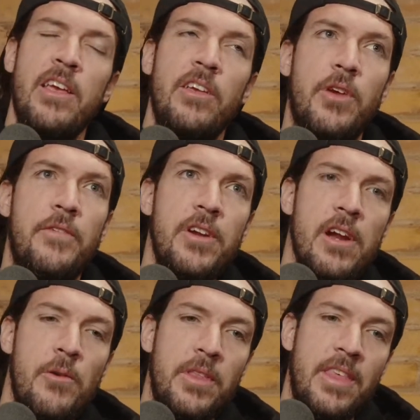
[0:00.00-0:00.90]
So I figure
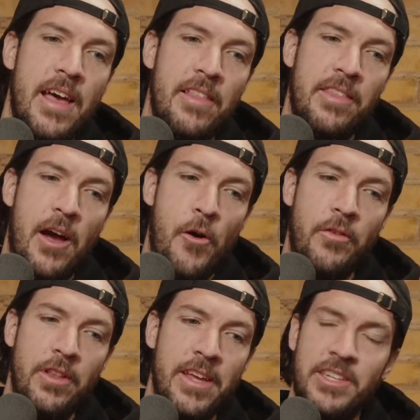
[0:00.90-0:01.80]
out what that
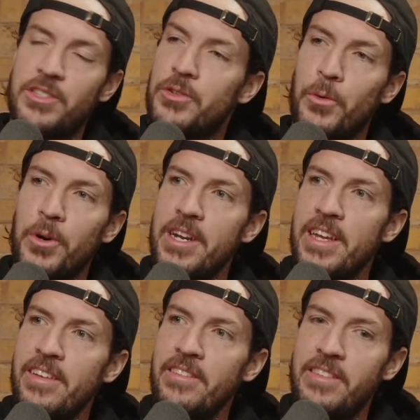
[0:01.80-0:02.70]
overlaying story
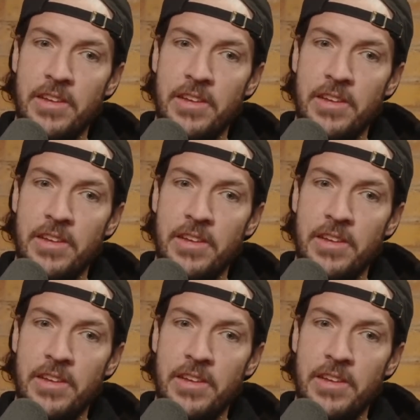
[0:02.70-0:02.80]
is,